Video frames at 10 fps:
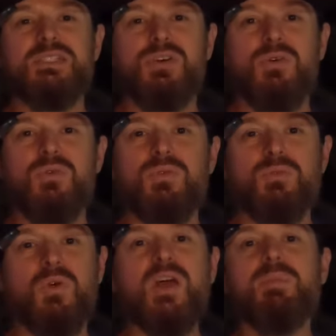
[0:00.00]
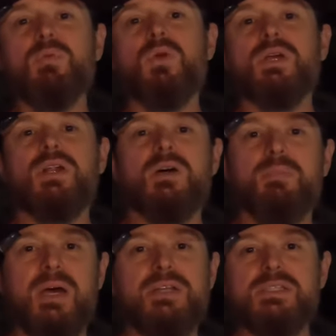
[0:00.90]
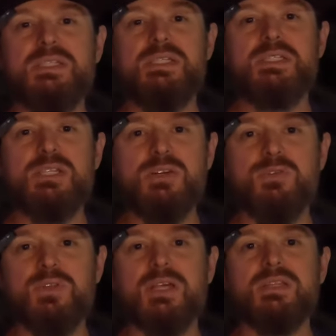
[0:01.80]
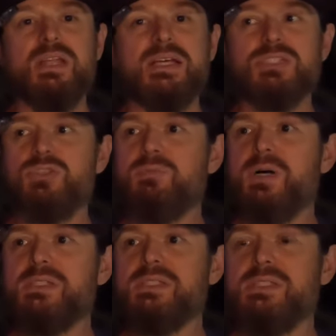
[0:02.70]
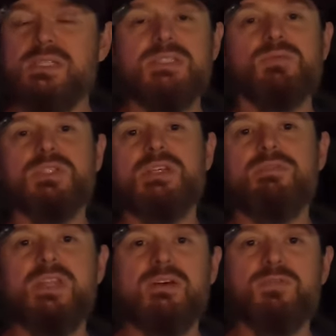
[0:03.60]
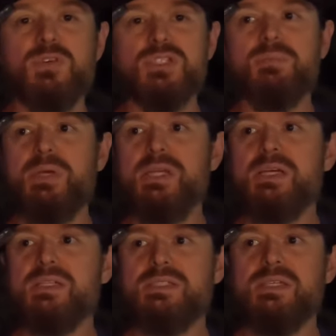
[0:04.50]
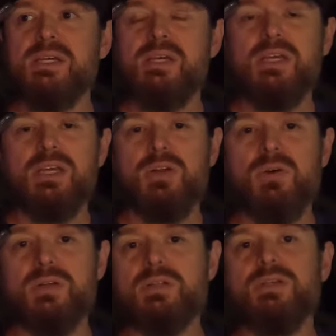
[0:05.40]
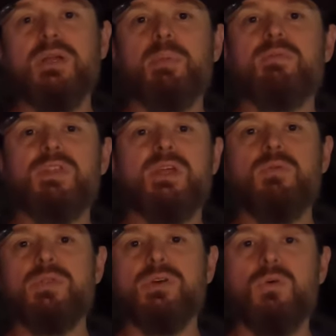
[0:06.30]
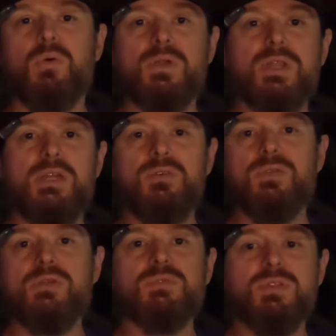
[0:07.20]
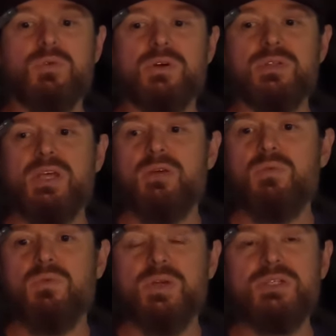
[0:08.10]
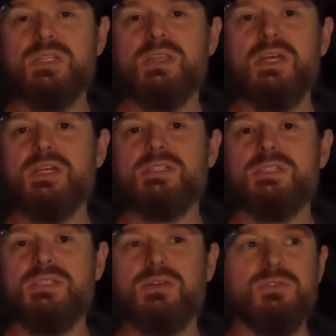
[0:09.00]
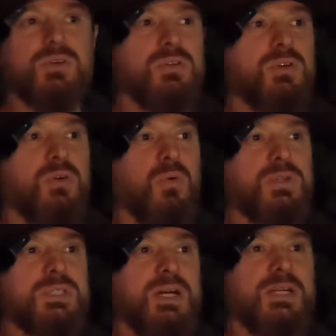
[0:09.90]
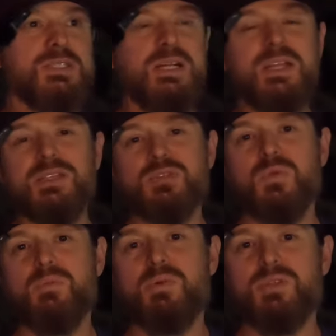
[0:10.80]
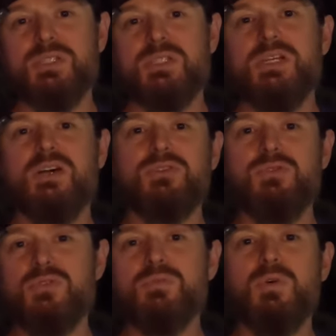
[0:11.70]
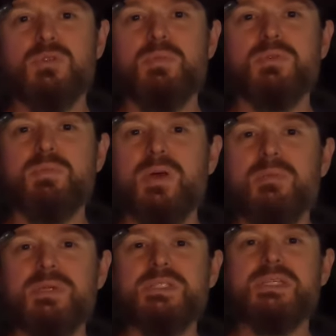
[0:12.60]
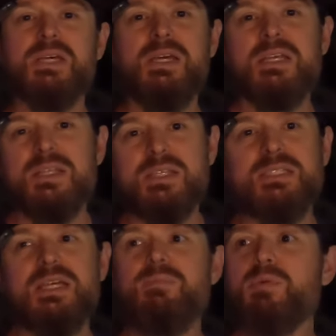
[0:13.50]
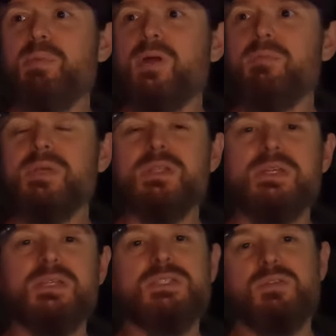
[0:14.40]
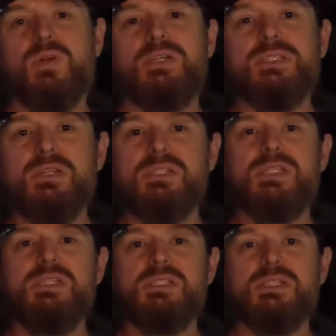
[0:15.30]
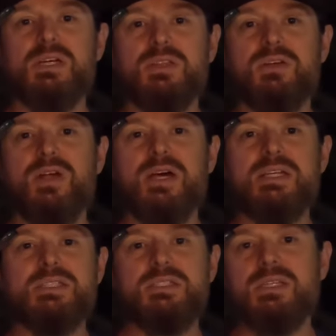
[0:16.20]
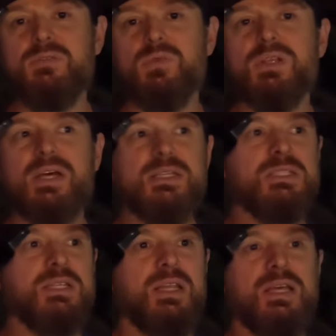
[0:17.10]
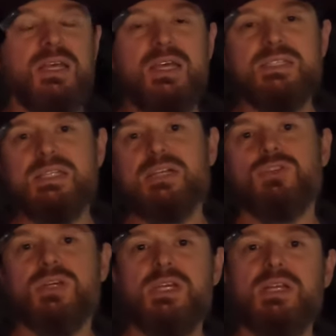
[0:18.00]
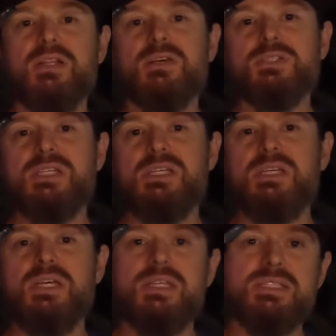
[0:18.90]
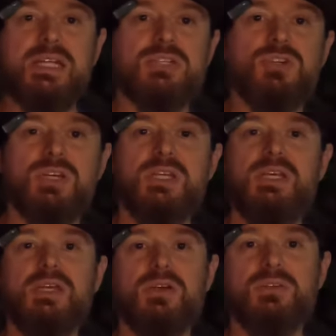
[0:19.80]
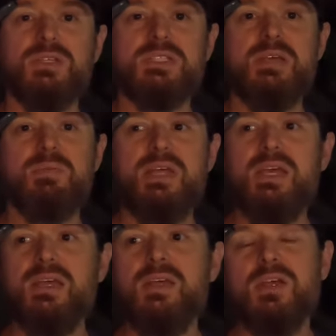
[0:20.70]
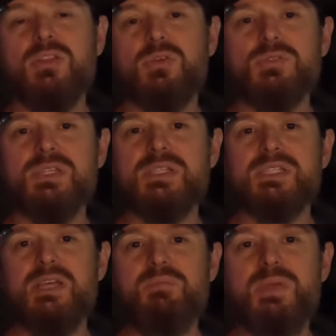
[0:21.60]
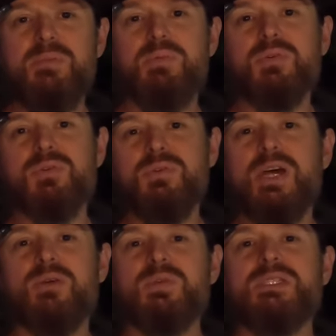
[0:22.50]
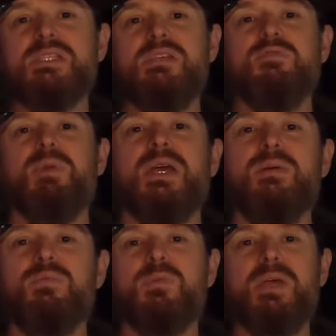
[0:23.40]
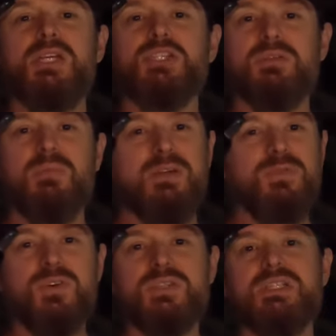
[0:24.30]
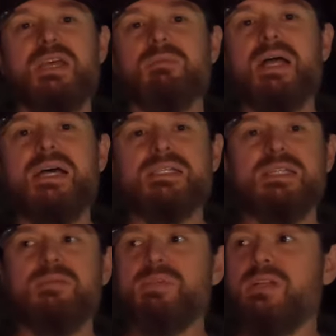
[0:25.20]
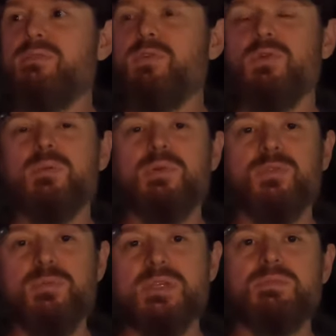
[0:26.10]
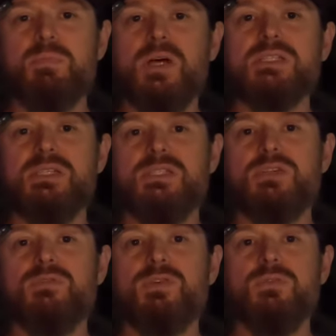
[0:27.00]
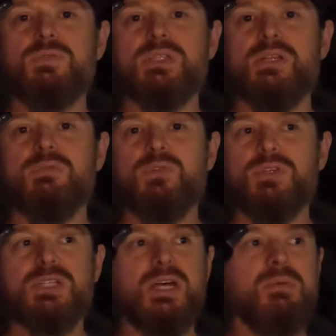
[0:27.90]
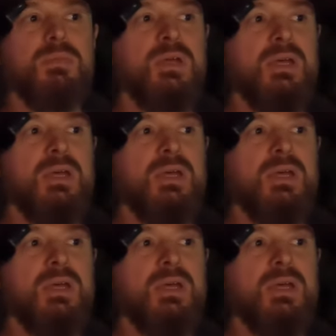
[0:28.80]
So what I've been working on behind the scenes here for like the last 2 months since receiving that first subpoena is, you know, cleared up everything with the court. They knew that it was the wrong thing. Well, here's the thing is, you know, the court's not, it's not like there's one person to talk to. There's multiple departments. The same department that doesn't cross their T's and dot their I's and didn't realize that, like, hey, Stat Trucking LLC and Stat Trucking Inc. aren't the same thing. Those are the same people who now receive my information, my first name, last name, telephone number from this process server who was there the first time.